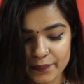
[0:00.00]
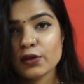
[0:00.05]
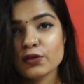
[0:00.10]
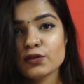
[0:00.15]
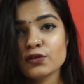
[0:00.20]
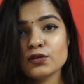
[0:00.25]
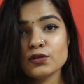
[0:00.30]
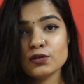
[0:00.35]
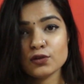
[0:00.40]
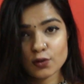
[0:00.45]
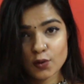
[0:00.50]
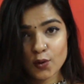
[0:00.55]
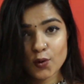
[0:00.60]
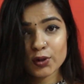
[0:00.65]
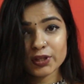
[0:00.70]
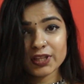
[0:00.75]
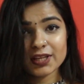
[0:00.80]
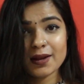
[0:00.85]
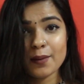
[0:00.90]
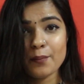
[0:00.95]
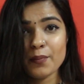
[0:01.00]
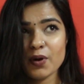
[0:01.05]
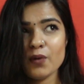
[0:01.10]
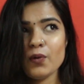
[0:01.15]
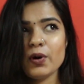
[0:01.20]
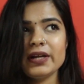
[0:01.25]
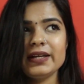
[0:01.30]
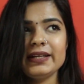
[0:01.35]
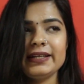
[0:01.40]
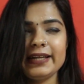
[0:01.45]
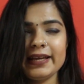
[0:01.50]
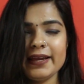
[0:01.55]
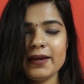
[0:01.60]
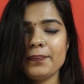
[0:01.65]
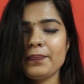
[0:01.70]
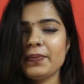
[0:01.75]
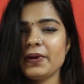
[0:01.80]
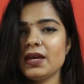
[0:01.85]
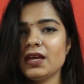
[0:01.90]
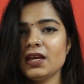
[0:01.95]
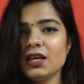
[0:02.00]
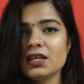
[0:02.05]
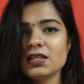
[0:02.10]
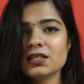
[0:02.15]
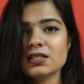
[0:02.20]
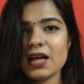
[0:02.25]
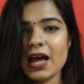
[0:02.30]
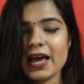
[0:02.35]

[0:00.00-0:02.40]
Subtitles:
So the number one tip is,